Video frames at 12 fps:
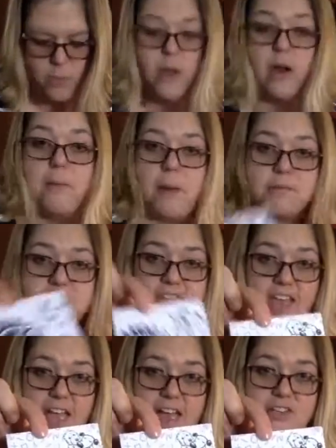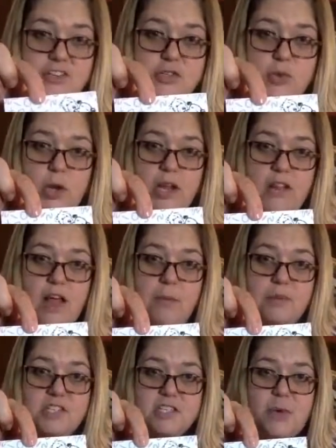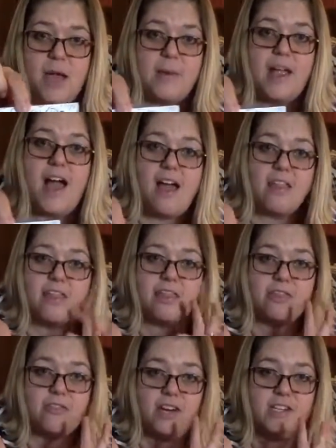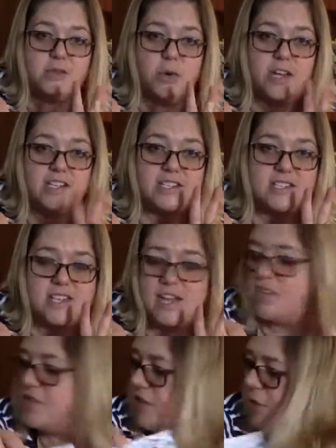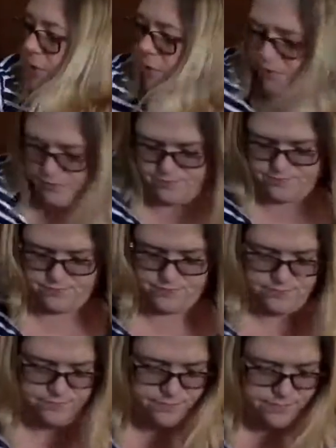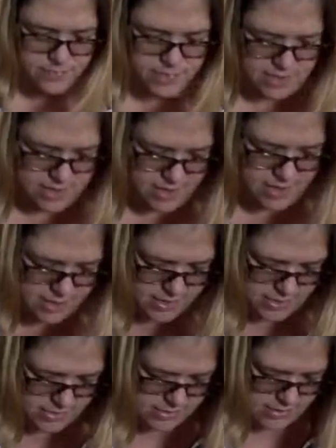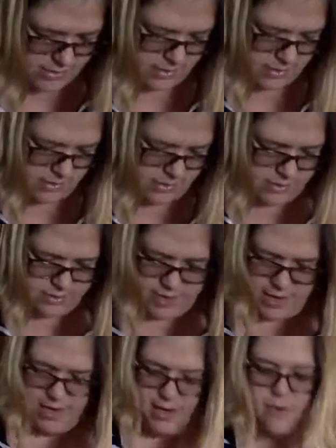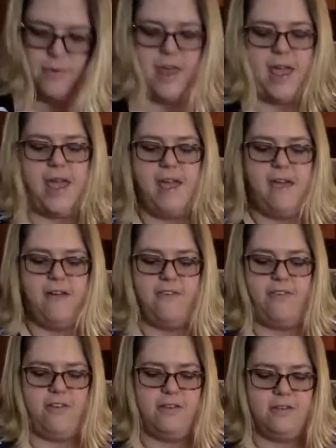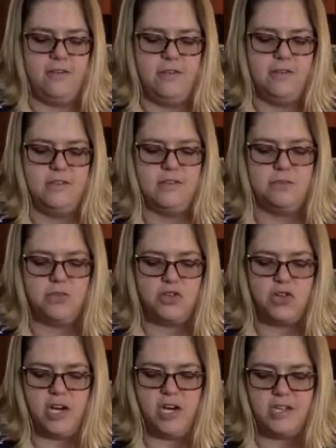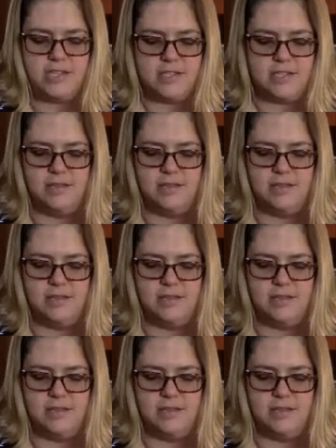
We are members of the Extra Toy Club, which is why we got three toys instead of two. And now we have some treats,